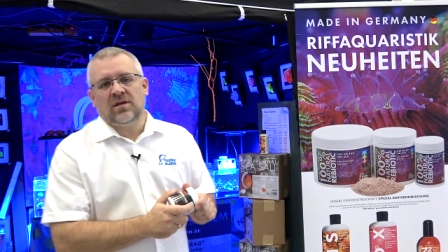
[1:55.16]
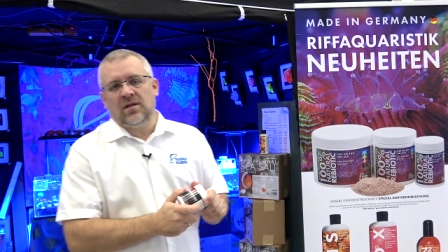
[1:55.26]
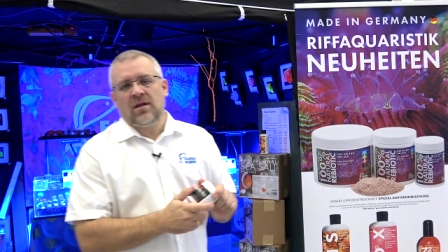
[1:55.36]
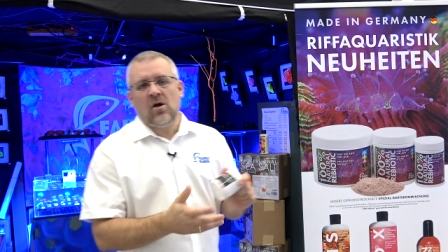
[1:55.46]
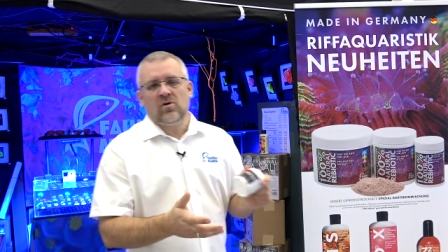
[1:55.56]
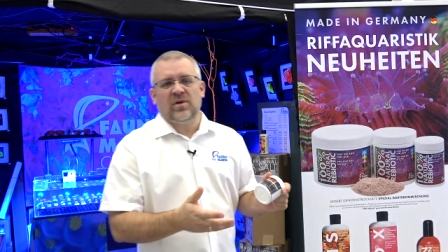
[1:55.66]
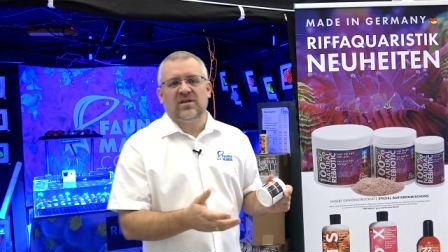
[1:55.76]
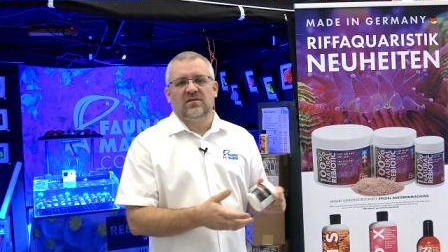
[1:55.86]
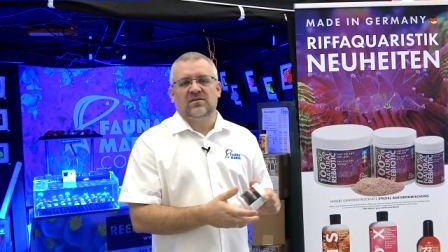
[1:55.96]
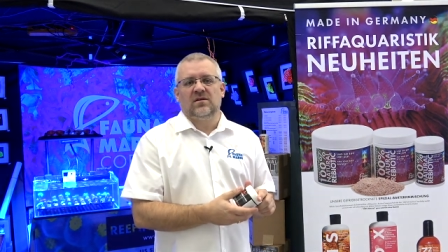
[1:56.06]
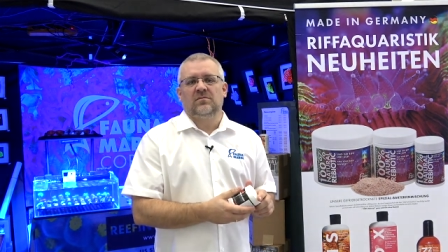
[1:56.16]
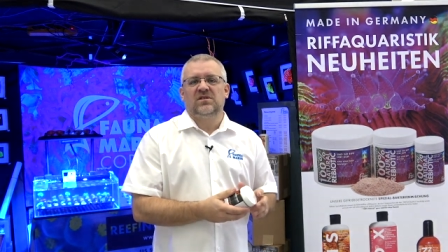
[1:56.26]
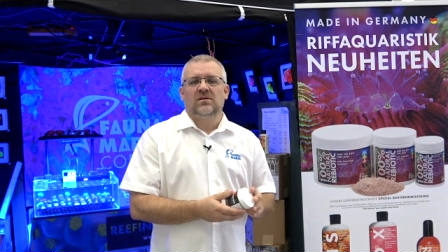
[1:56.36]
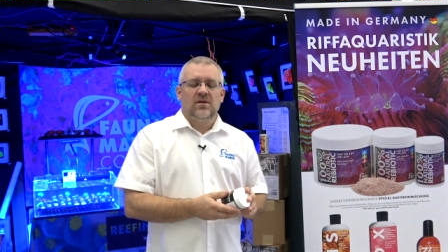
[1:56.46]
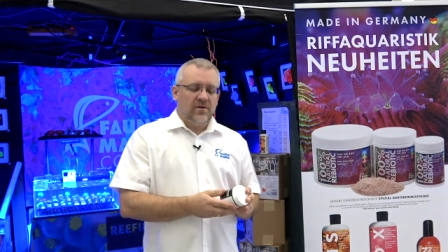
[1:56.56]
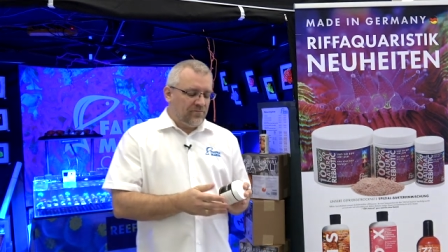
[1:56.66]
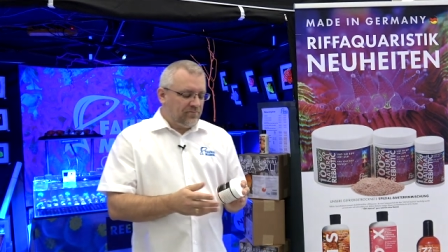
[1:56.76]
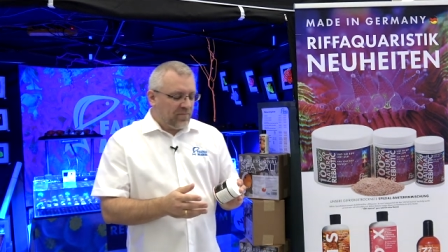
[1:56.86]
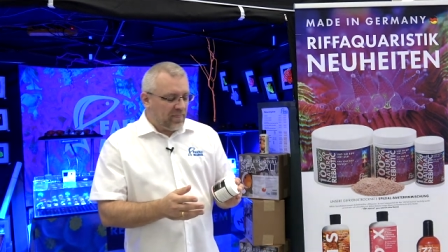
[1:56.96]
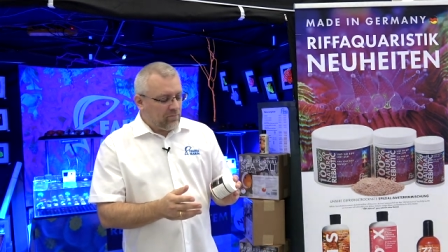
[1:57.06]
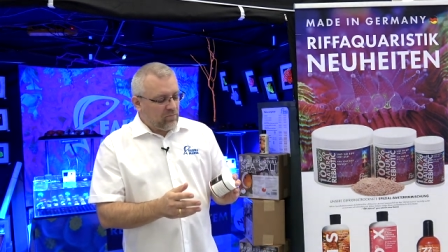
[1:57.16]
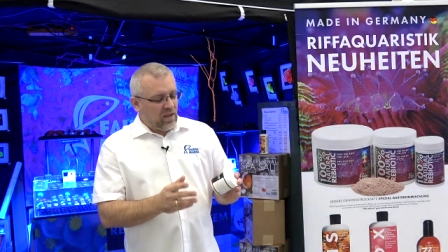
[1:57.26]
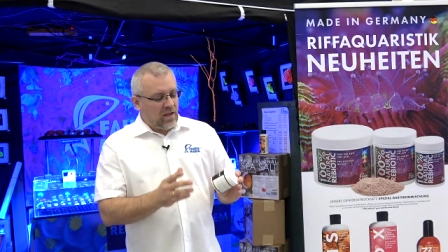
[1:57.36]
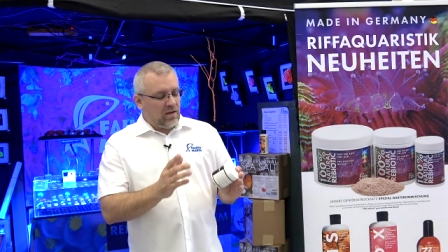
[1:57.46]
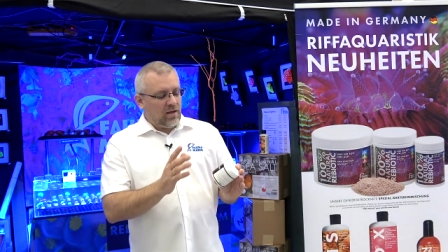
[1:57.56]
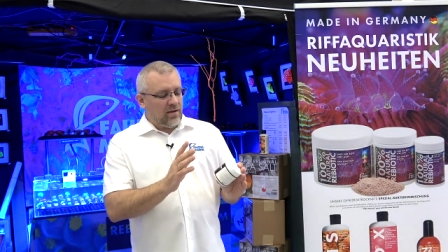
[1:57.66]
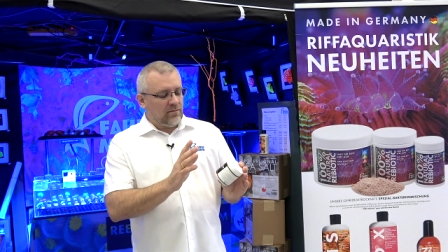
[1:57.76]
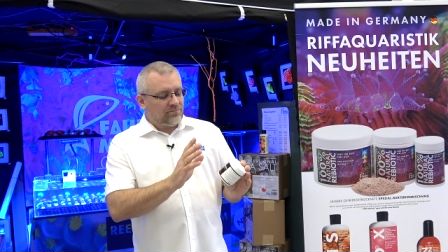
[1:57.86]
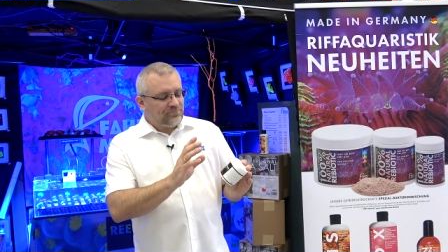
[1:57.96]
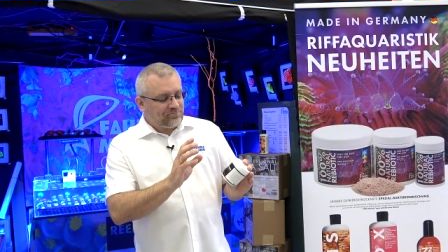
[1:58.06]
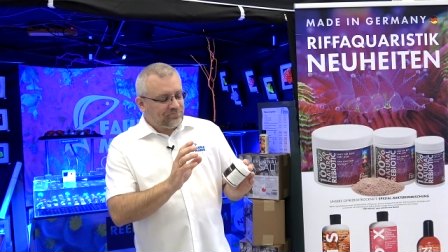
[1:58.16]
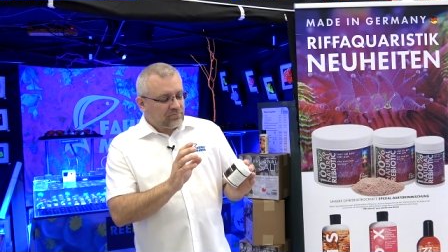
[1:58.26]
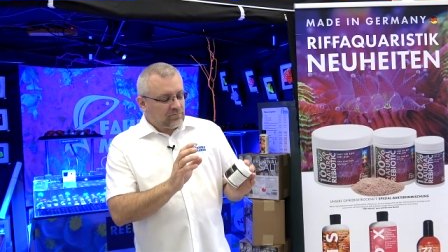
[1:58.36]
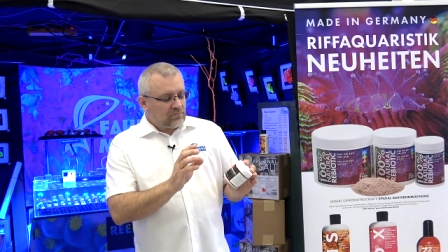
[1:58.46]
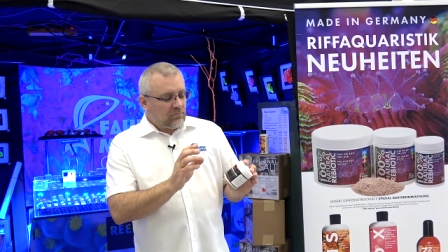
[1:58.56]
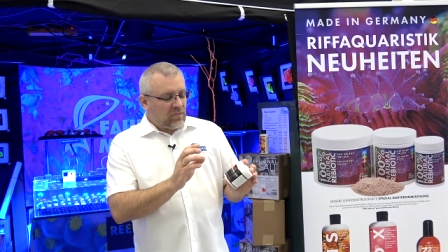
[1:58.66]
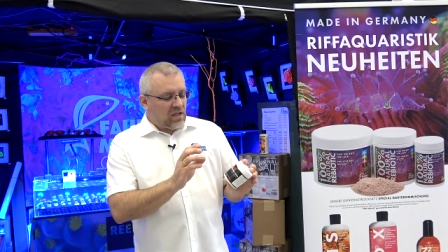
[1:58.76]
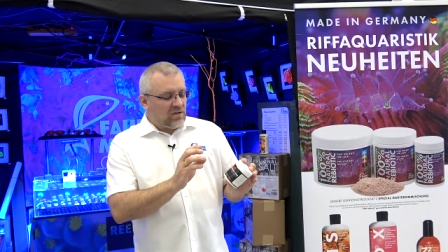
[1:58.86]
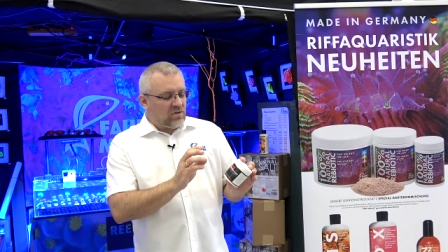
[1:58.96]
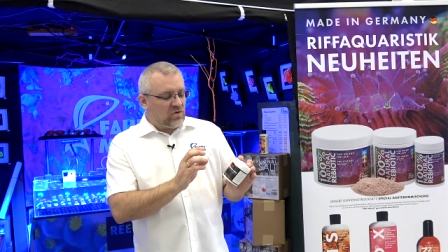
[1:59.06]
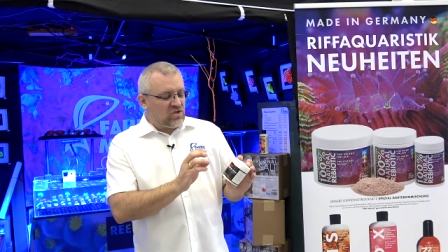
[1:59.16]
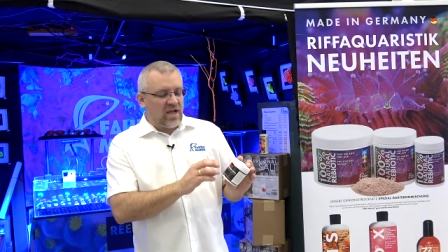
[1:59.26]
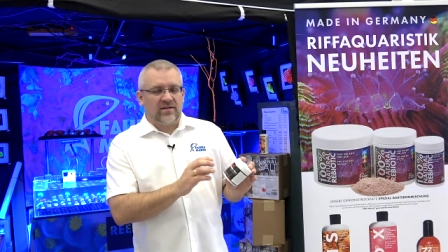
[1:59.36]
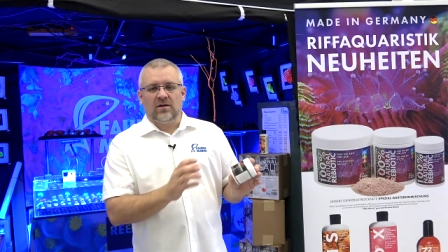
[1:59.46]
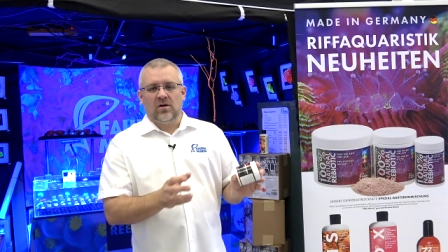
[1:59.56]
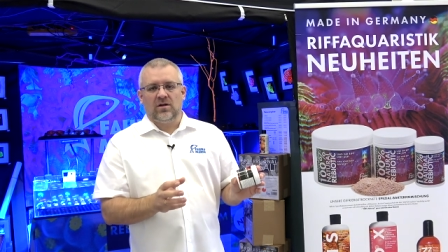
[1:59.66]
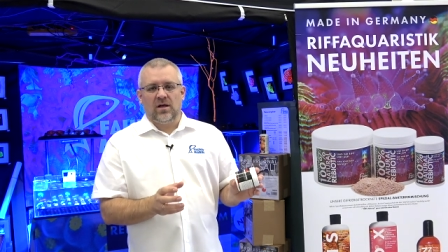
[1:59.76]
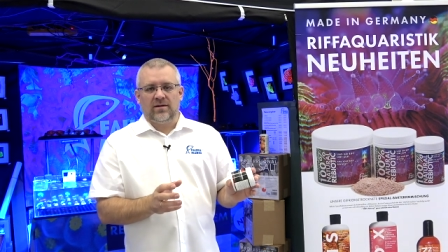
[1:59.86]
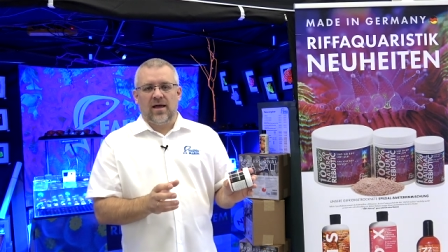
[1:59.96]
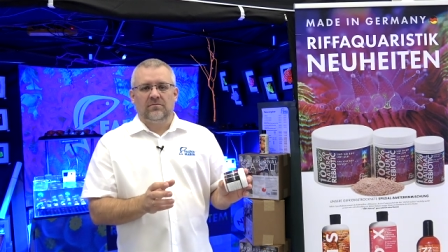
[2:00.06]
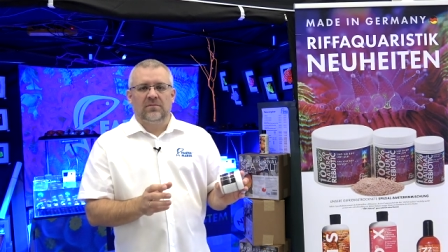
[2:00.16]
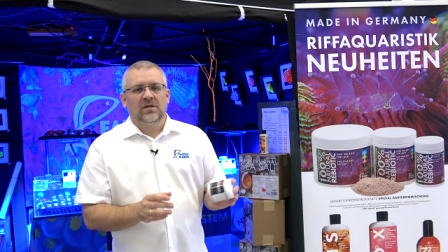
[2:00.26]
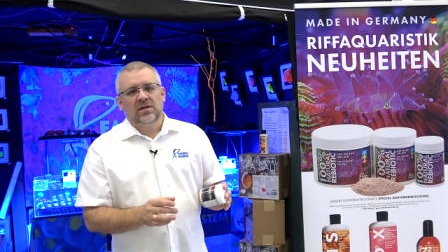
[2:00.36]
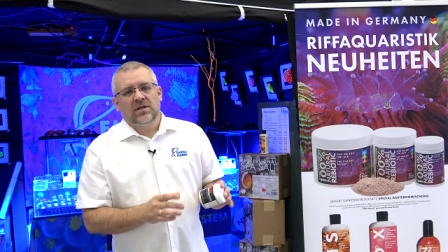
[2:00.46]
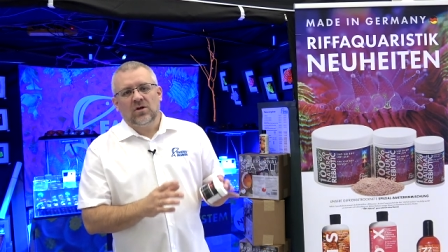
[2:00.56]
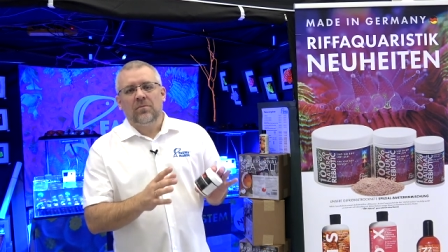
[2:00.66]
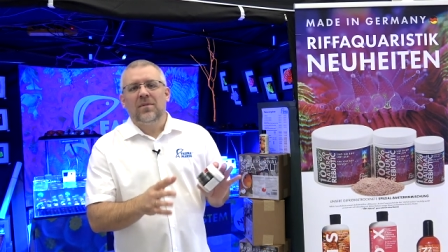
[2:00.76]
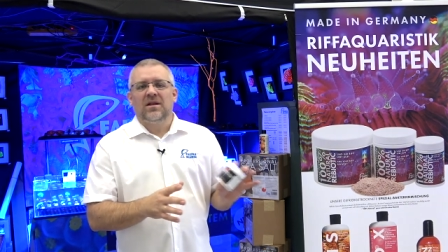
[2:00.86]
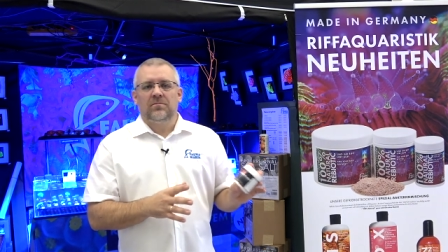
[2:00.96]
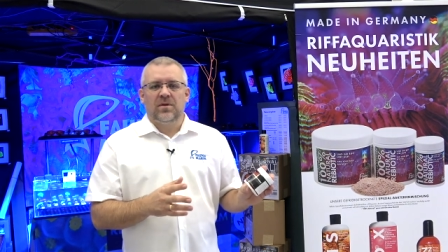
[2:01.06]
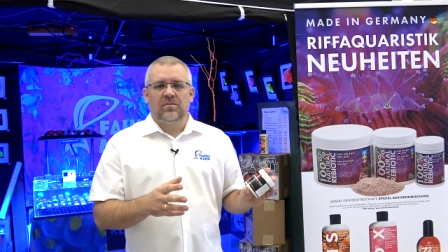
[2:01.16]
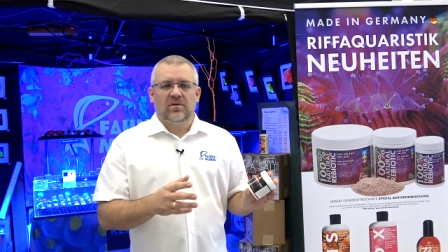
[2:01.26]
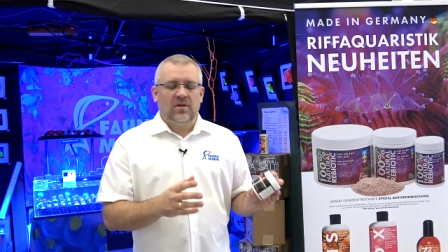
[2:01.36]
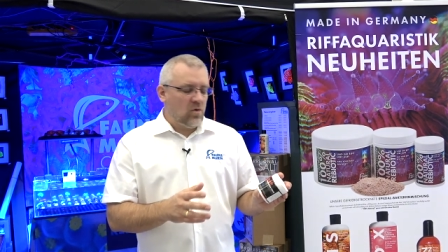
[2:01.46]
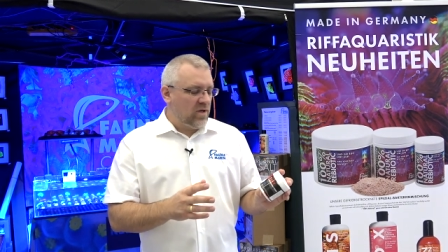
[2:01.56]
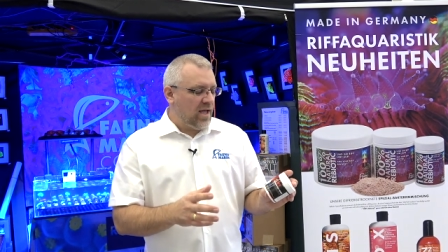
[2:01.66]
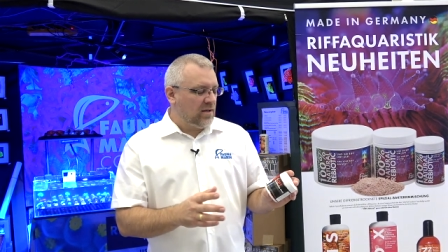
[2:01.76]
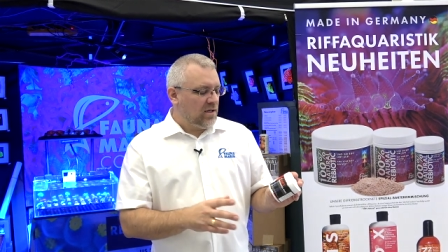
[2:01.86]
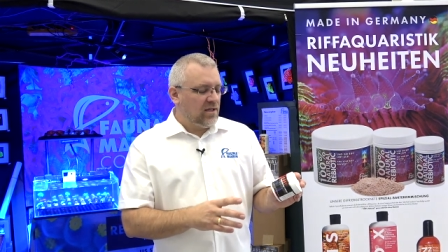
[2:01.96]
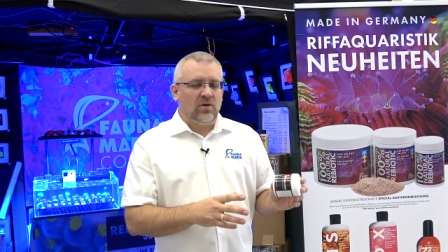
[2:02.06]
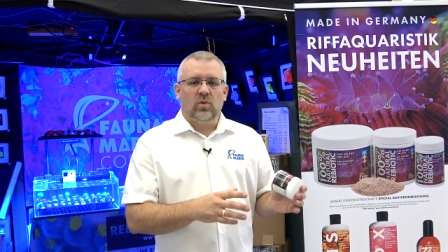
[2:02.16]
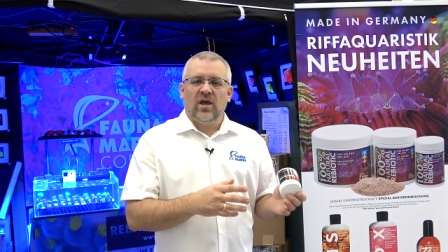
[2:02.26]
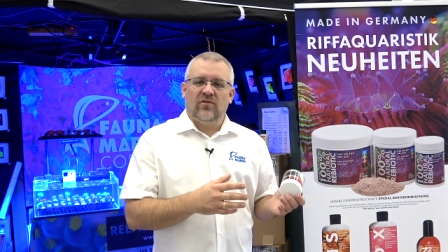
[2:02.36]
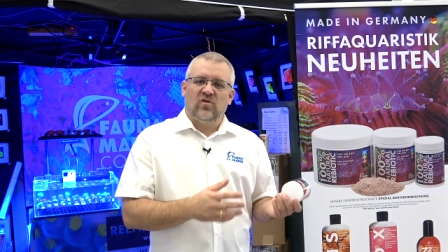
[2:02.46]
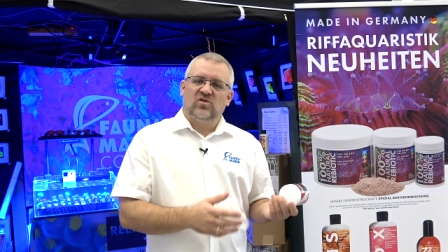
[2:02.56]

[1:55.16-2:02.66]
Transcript: in our big systems um, to check the that time. Not many people know yet that we have